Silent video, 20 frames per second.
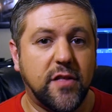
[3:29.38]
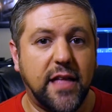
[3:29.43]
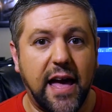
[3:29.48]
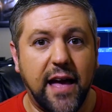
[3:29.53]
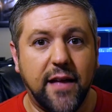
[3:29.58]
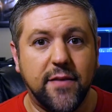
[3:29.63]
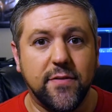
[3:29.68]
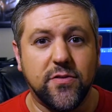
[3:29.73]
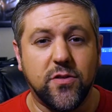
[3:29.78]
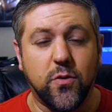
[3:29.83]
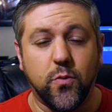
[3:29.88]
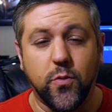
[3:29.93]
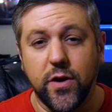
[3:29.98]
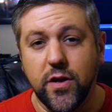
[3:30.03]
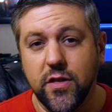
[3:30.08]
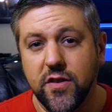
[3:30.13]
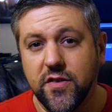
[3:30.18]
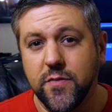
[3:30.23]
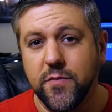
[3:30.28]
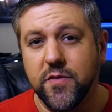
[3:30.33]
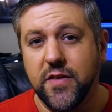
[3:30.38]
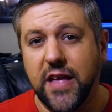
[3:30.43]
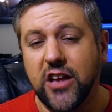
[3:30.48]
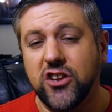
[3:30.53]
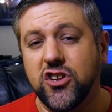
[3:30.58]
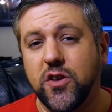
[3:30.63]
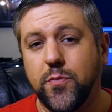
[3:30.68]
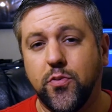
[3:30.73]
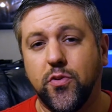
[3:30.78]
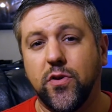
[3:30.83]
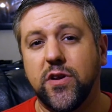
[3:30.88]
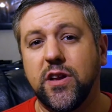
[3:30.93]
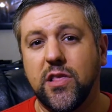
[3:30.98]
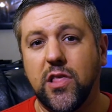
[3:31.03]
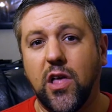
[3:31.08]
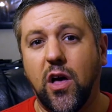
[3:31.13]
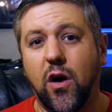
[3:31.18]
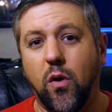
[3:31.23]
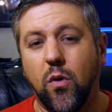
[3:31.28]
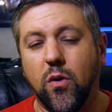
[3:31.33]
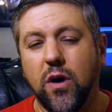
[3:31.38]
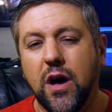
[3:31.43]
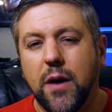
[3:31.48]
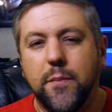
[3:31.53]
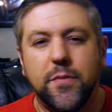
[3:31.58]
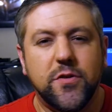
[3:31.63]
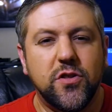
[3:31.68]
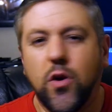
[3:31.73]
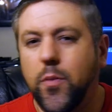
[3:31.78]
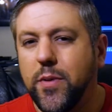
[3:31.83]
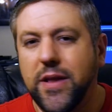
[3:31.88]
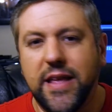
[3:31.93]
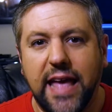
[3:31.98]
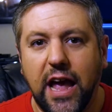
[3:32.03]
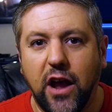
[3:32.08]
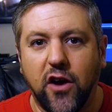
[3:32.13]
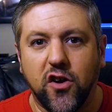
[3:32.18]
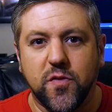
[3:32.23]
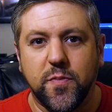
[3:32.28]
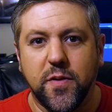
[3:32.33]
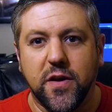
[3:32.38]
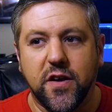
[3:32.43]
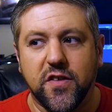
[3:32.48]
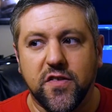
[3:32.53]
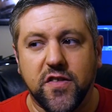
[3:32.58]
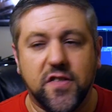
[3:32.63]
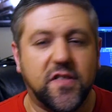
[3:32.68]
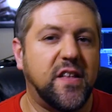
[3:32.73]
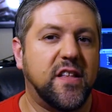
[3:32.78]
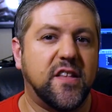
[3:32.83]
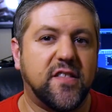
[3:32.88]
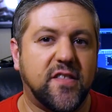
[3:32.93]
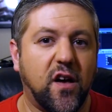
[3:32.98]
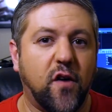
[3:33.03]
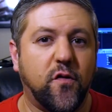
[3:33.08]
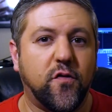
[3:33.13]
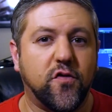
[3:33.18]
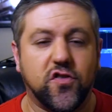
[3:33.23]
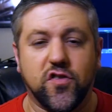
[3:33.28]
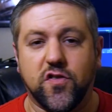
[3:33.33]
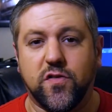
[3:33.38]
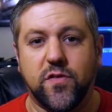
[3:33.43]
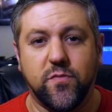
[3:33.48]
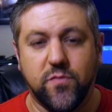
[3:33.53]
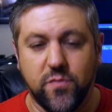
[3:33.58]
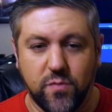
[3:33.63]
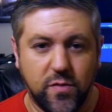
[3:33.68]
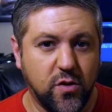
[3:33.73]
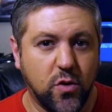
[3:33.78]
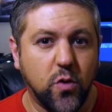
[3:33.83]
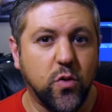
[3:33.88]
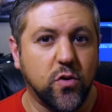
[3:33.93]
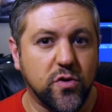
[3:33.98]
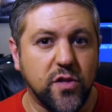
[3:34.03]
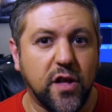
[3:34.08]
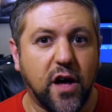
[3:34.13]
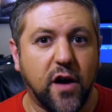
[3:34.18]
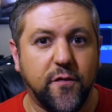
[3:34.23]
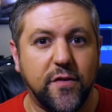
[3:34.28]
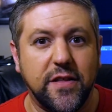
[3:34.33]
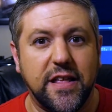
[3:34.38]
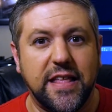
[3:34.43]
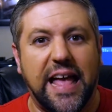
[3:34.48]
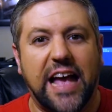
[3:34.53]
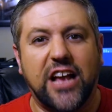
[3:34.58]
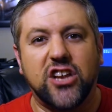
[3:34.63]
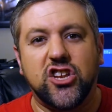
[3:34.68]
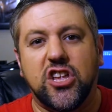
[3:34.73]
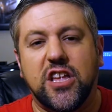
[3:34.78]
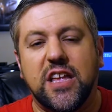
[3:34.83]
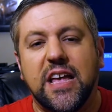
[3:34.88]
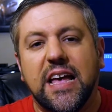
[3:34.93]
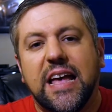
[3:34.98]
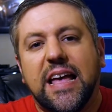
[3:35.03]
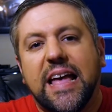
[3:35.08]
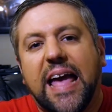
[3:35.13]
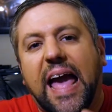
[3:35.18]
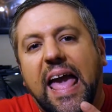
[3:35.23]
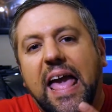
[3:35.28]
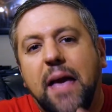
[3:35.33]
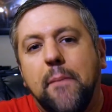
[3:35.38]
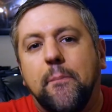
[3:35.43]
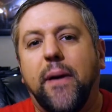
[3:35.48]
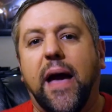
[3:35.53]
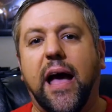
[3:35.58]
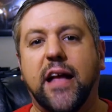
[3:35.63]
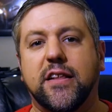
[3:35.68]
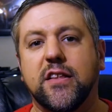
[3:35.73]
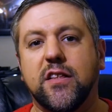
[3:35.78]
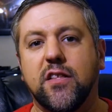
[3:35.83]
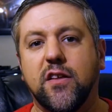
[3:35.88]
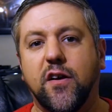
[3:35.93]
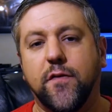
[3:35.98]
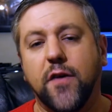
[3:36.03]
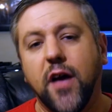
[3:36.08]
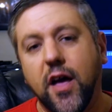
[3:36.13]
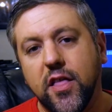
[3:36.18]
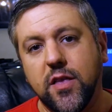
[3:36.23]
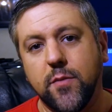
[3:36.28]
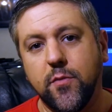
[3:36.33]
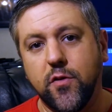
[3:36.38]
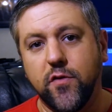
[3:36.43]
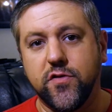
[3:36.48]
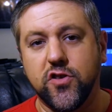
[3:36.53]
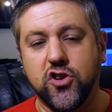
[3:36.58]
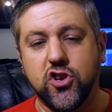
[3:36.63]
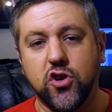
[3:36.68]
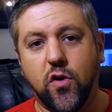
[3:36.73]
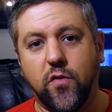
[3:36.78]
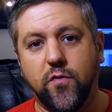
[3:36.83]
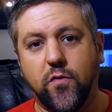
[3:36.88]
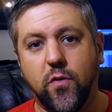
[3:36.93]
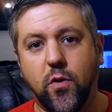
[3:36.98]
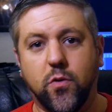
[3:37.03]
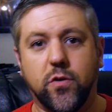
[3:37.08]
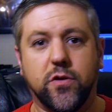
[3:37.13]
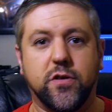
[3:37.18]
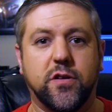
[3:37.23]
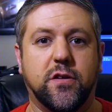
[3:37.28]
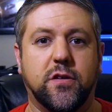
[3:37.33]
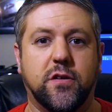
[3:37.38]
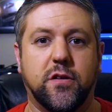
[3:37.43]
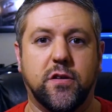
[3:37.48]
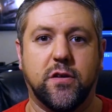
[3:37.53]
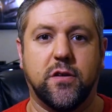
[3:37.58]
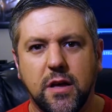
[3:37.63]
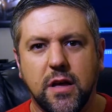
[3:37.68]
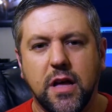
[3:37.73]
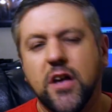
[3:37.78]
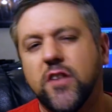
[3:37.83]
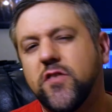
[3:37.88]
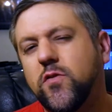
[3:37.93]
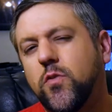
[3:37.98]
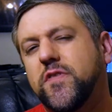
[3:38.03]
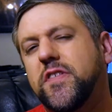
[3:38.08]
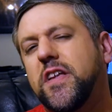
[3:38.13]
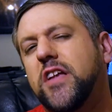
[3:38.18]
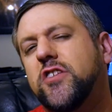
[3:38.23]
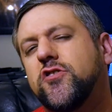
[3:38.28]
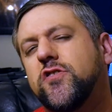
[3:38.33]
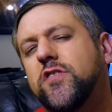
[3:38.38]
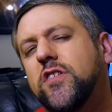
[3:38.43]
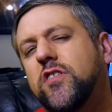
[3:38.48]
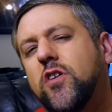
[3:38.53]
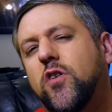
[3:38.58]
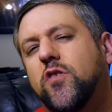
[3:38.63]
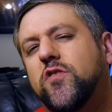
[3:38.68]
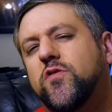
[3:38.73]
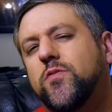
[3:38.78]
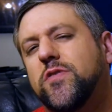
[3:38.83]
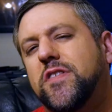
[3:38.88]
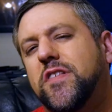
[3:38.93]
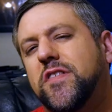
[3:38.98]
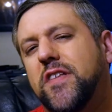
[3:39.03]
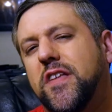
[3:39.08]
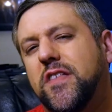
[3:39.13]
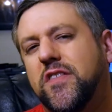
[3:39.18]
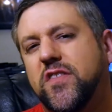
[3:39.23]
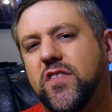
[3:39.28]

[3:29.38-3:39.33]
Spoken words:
that, the realism is actually pretty low, but nobody cares because the scene itself was just cool enough and it actually impacted enough to move the show forward. So what's interesting though is when the scene